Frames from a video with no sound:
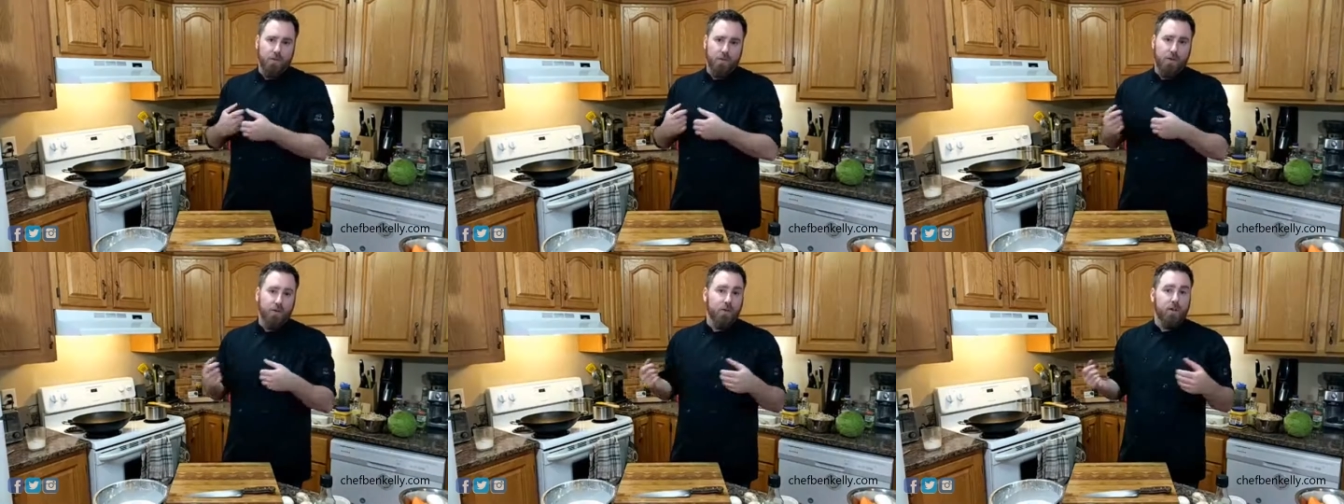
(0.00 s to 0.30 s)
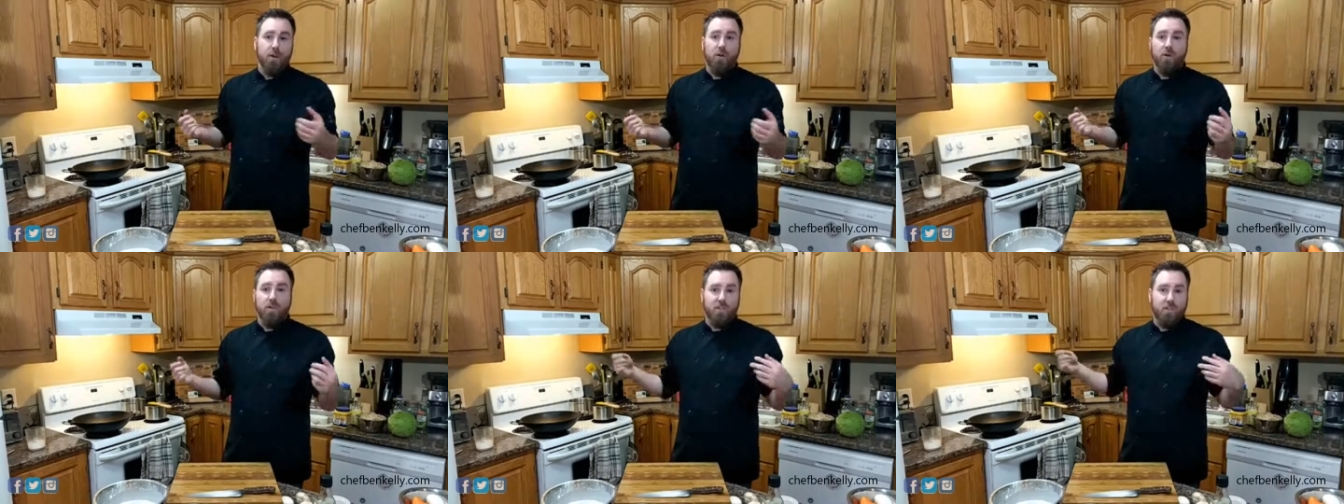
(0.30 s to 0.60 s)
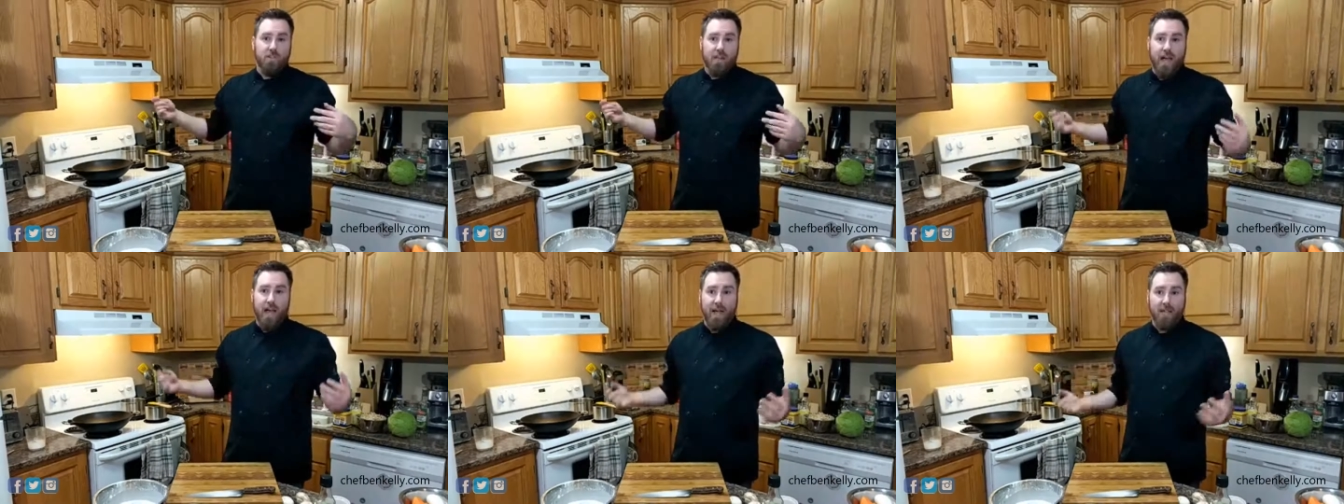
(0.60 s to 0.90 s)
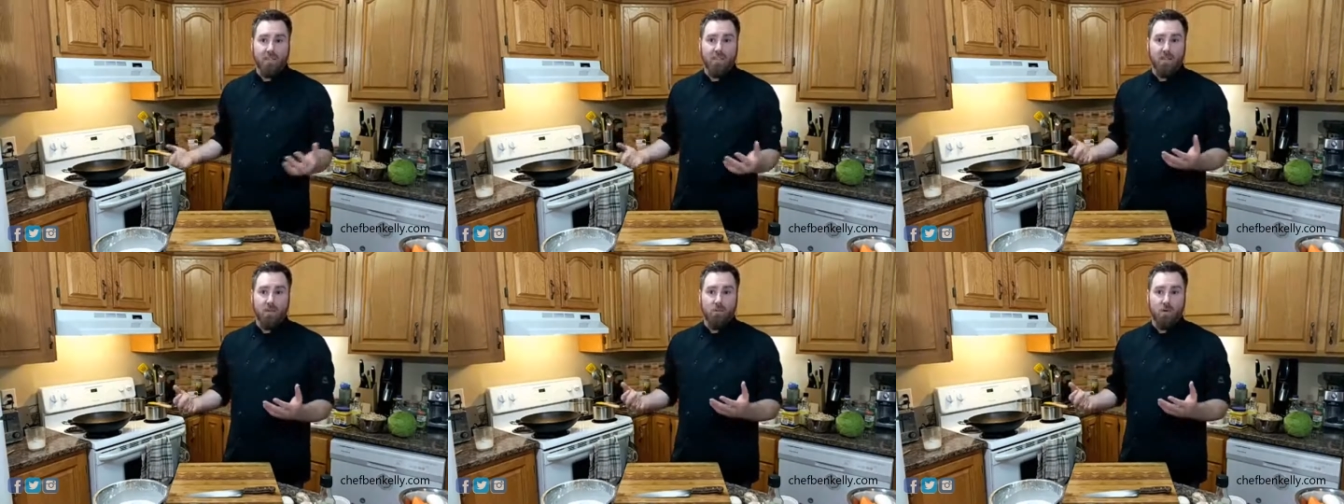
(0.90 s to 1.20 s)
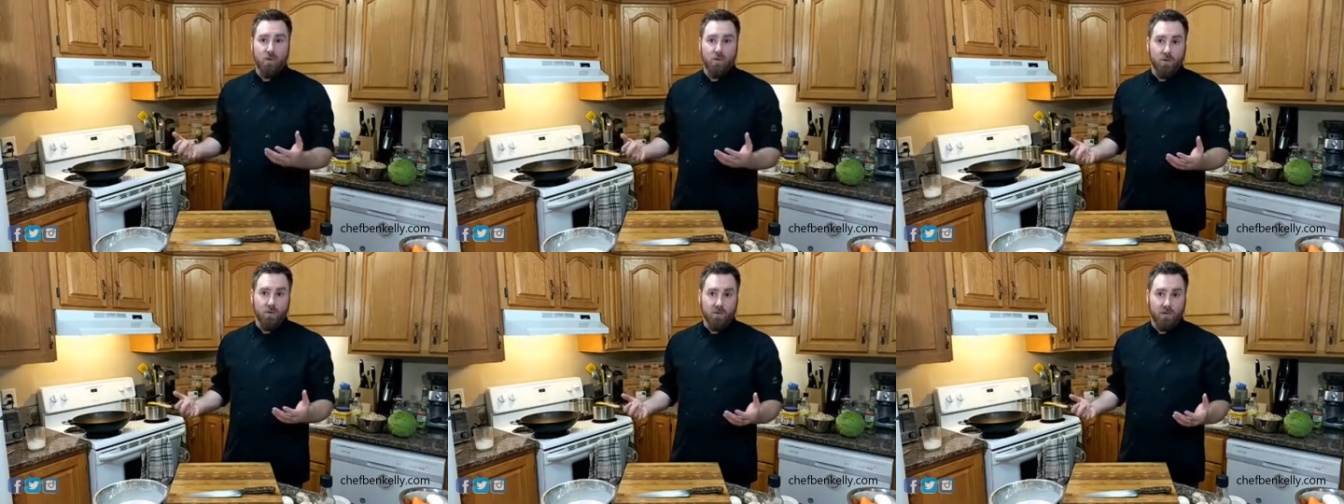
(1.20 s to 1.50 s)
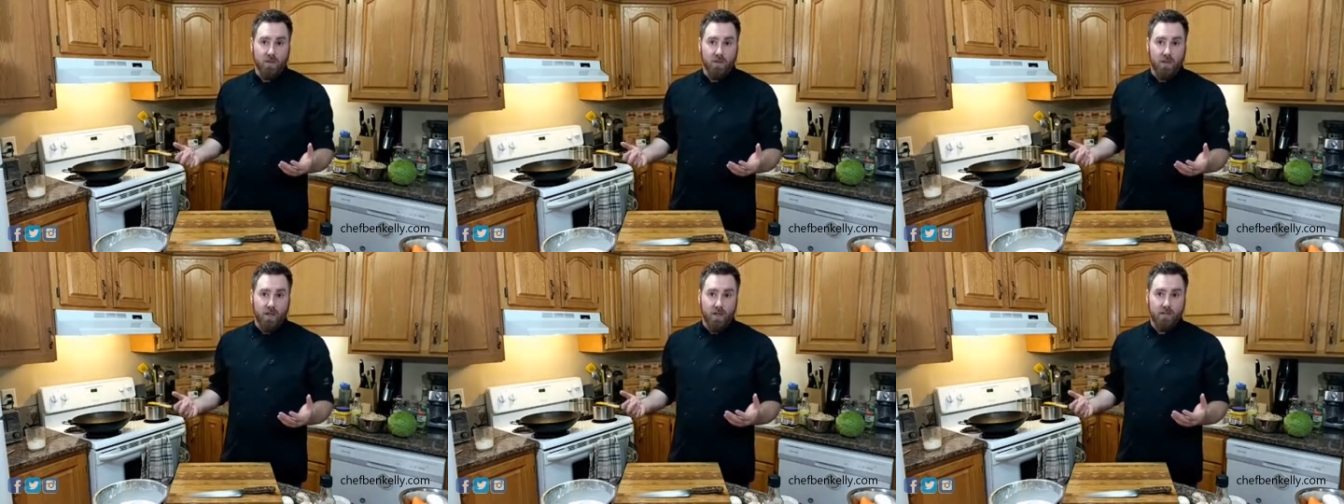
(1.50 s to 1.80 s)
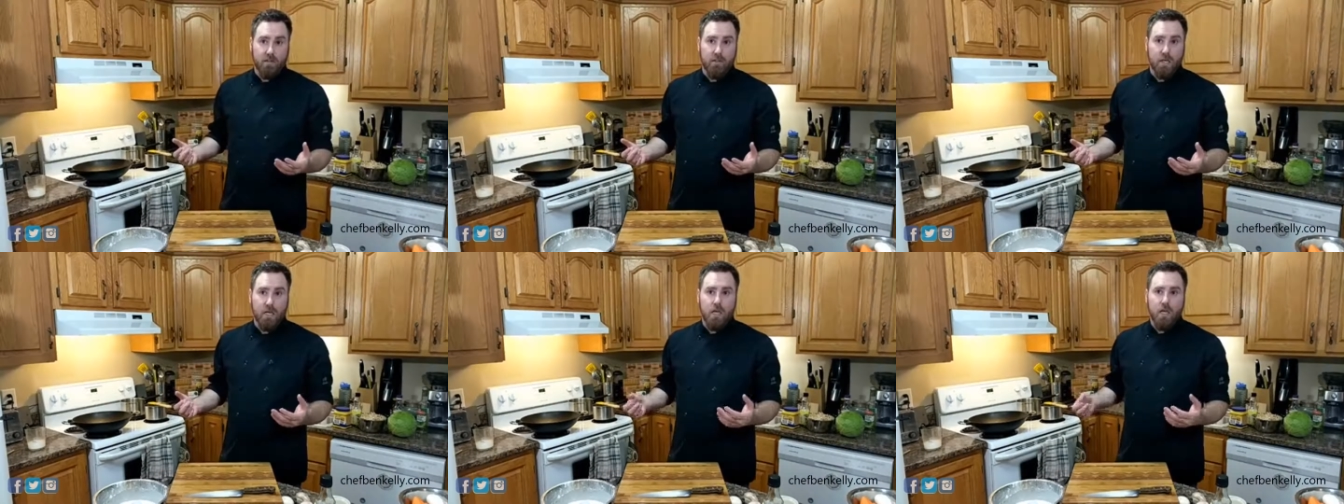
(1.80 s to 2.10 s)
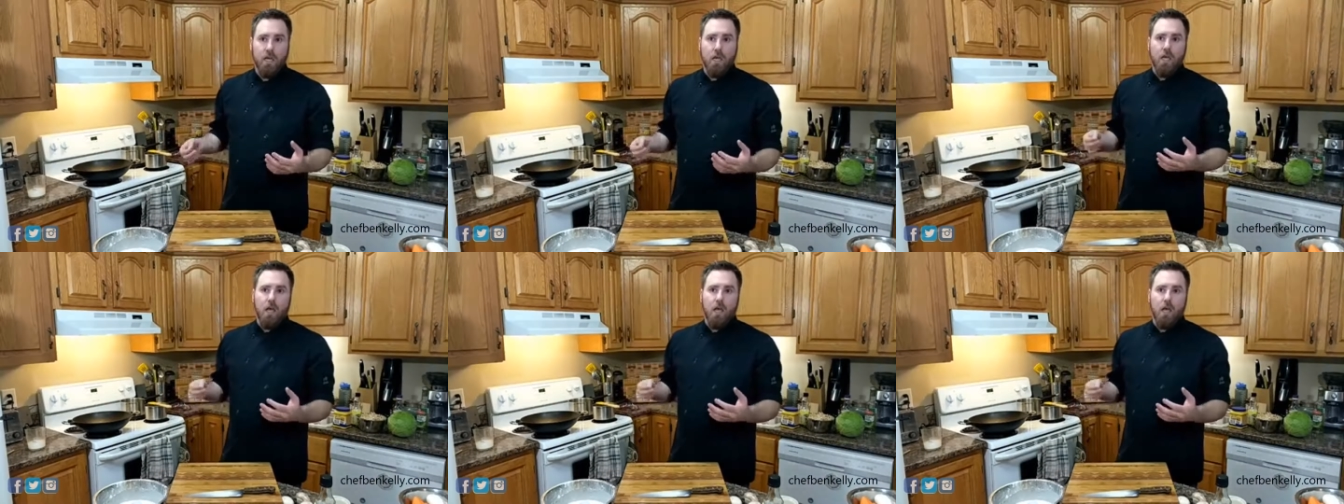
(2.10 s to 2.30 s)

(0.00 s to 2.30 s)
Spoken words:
You could always just add some noodles to this.